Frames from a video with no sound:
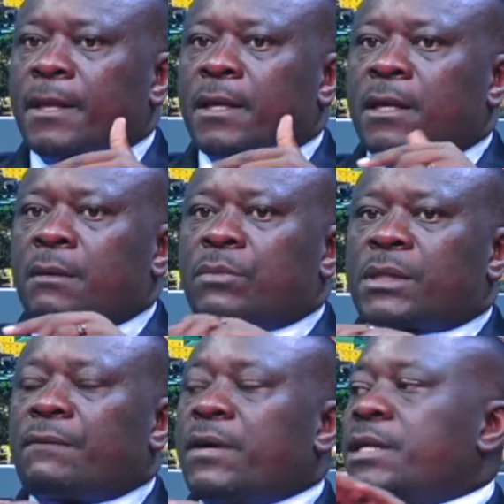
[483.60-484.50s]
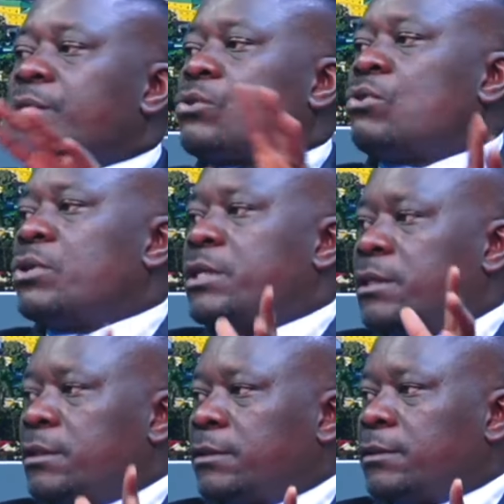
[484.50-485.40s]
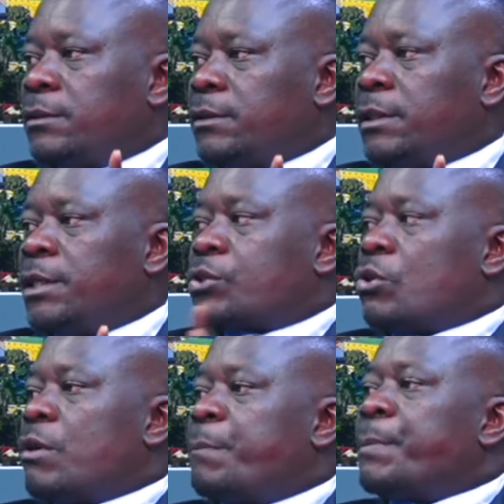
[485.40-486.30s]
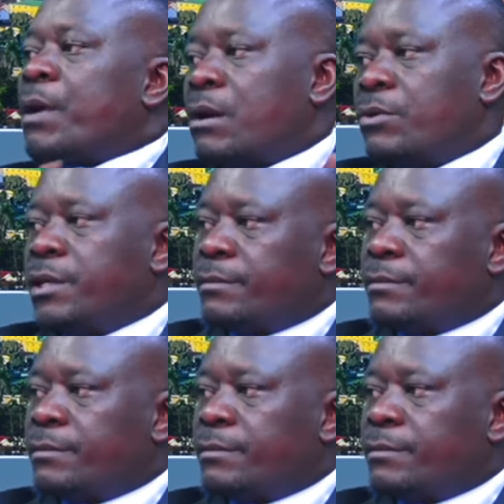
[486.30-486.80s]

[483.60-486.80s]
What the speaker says: Museveni is good. It's only people around him.